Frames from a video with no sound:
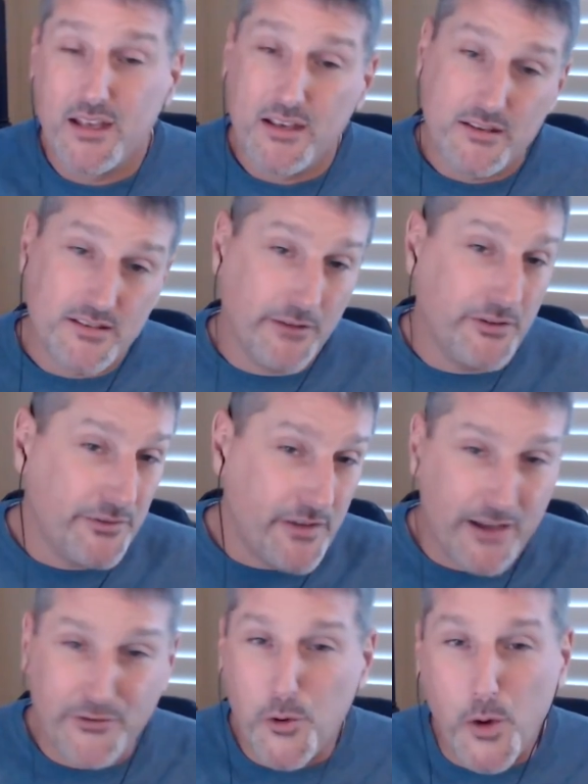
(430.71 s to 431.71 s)

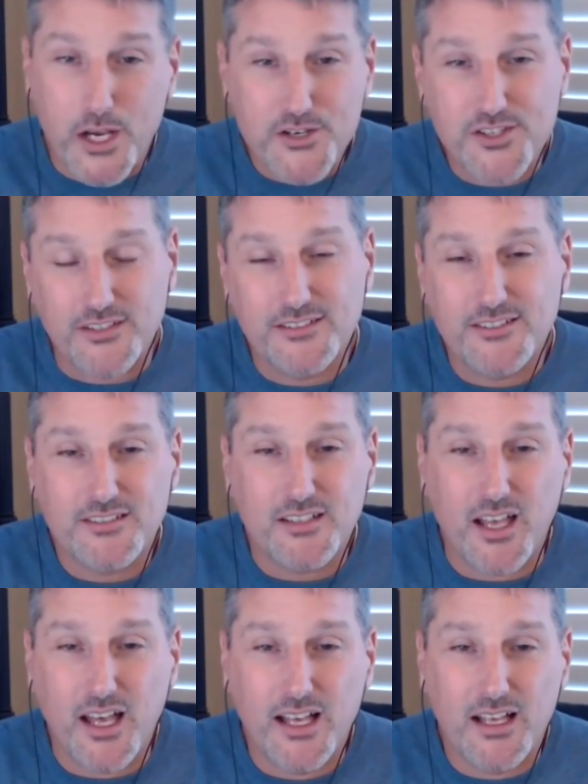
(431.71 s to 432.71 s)
75 questions,
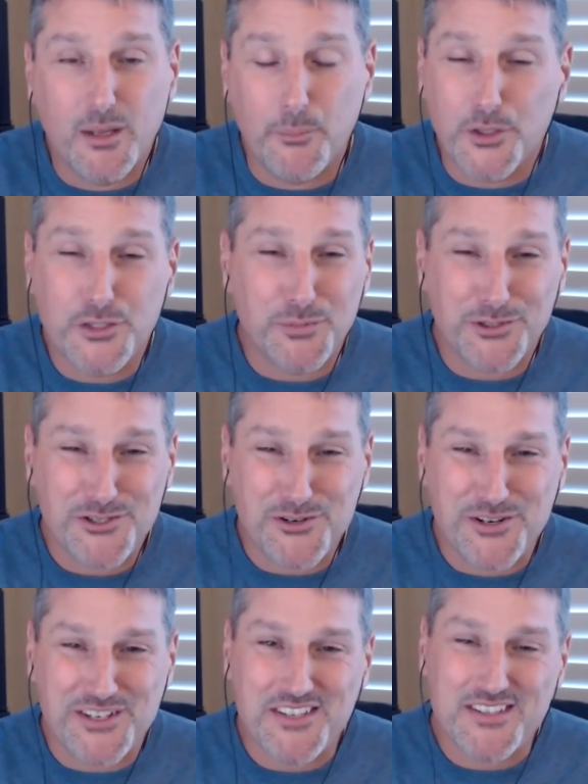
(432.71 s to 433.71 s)
multiple
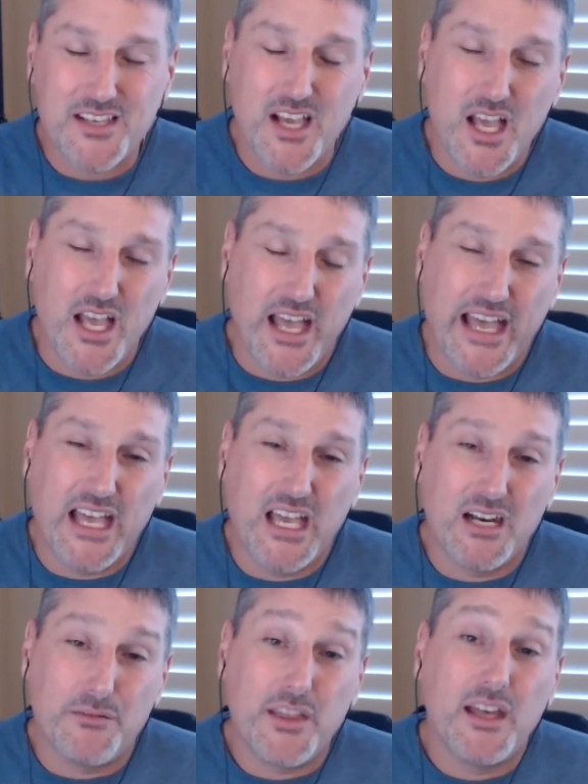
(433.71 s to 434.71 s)
choice,
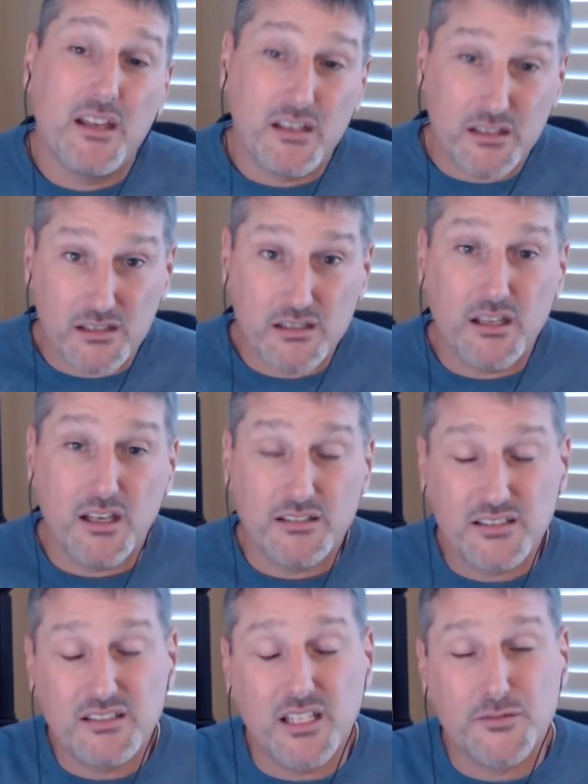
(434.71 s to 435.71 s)
and if they
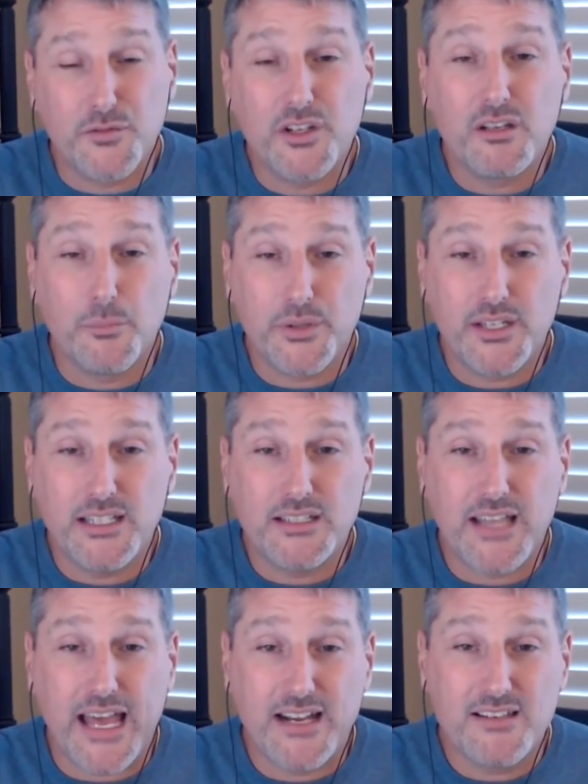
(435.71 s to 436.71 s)
successfully complete
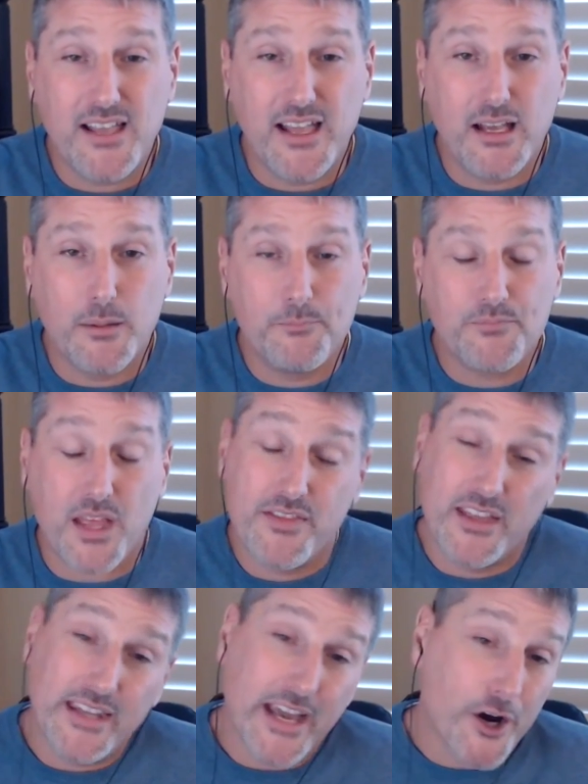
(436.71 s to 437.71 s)
that exam,
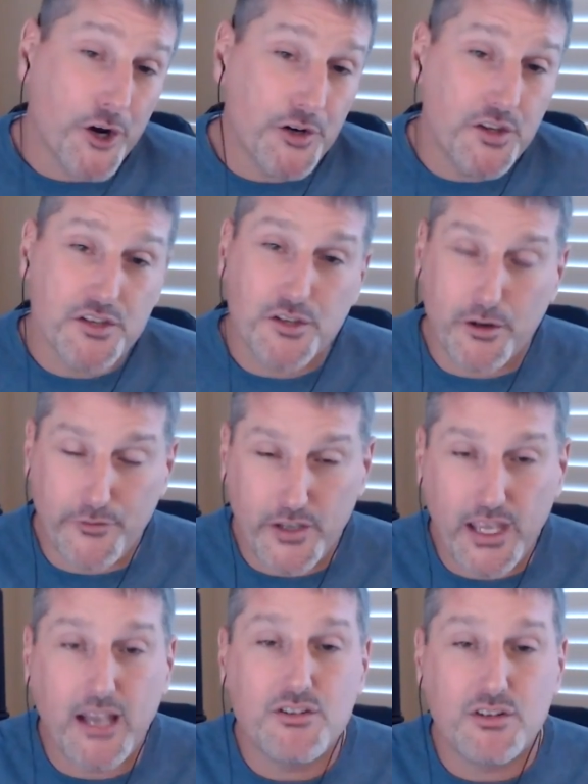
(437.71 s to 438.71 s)
then they earn the
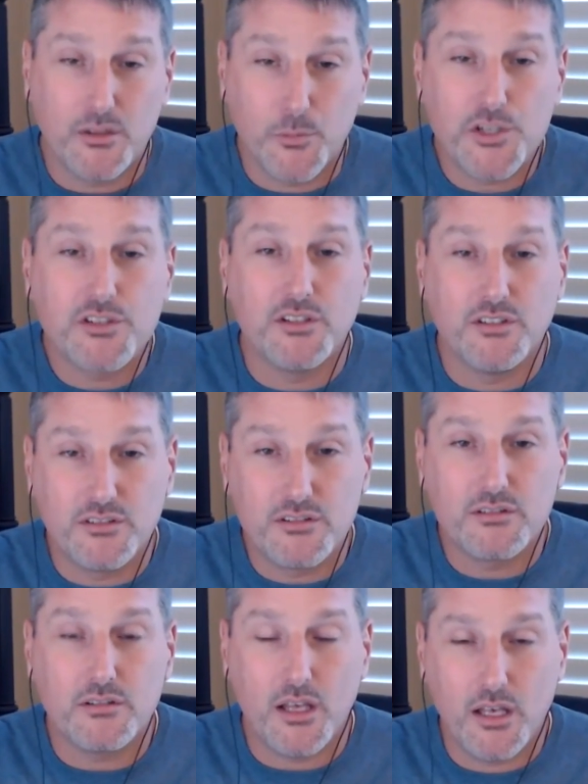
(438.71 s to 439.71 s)
certification, which
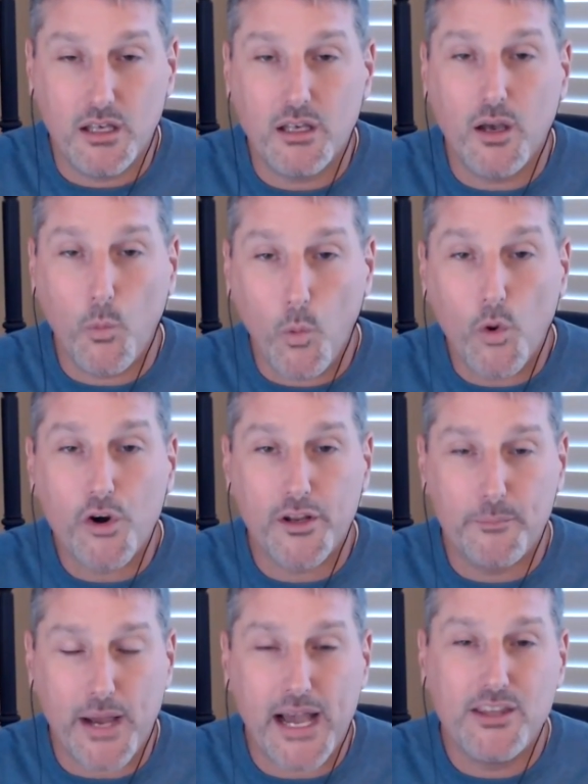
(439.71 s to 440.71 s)
is
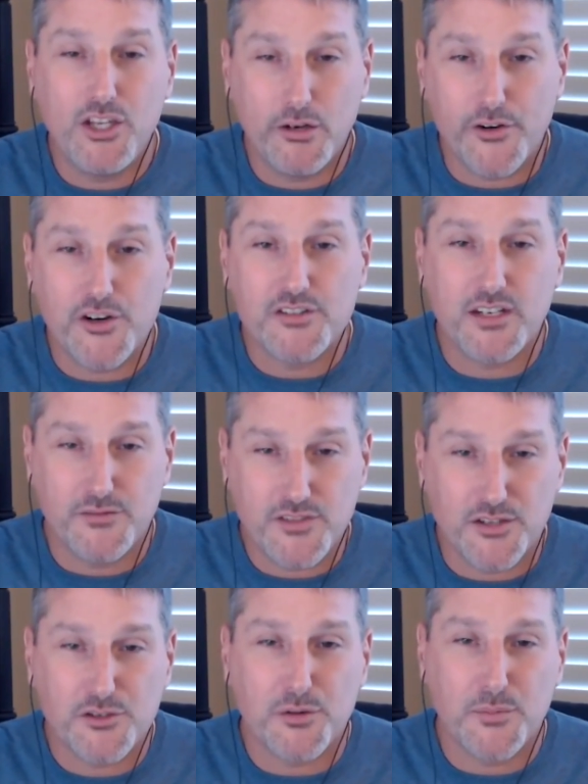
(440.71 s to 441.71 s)
awarded by the University of
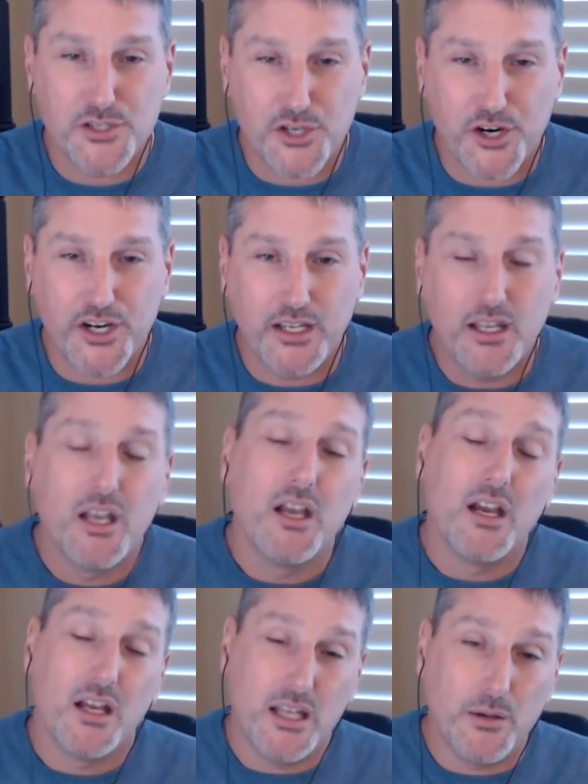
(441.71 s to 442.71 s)
Central Missouri.
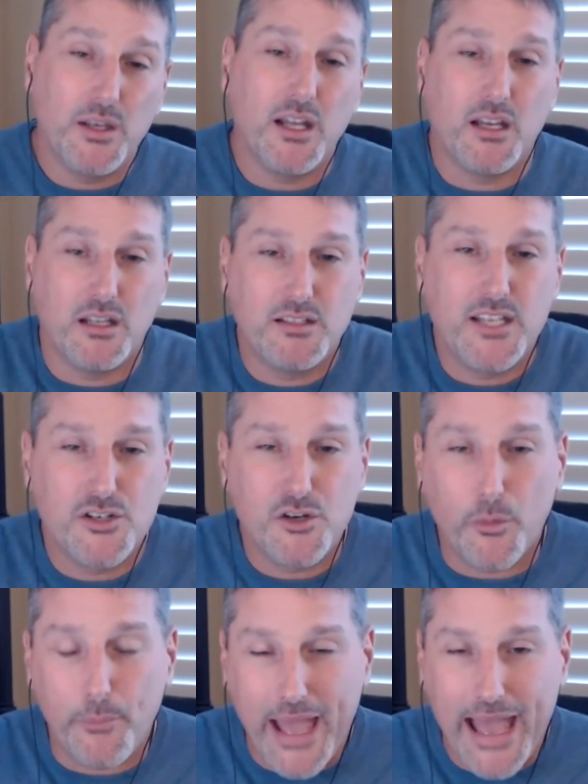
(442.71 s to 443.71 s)
And they get a
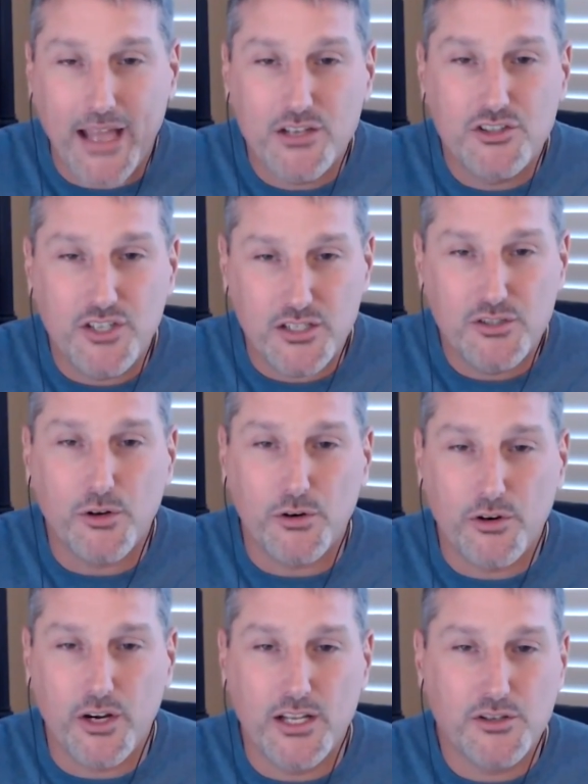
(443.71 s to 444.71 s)
digital badge, digital
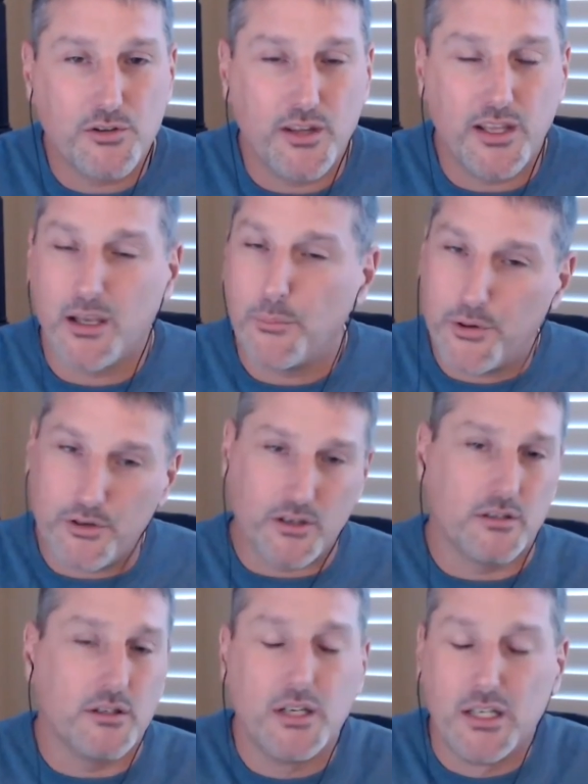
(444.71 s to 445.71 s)
credential they could put on